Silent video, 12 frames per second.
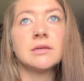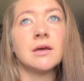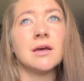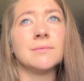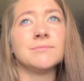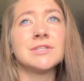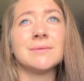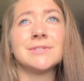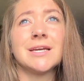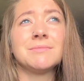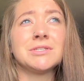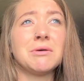Um,
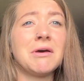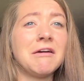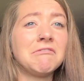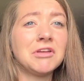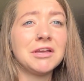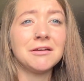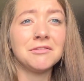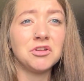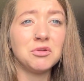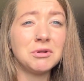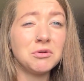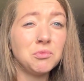sometimes they'll have like a
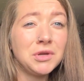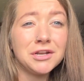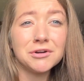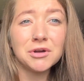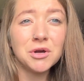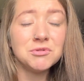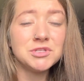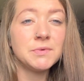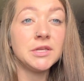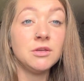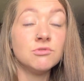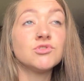little bit of wheat or oats,
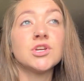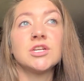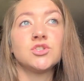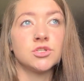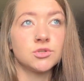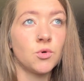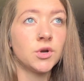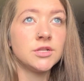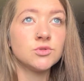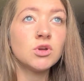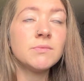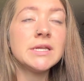but usually it's just corn
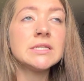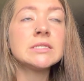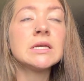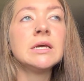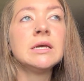and soybeans.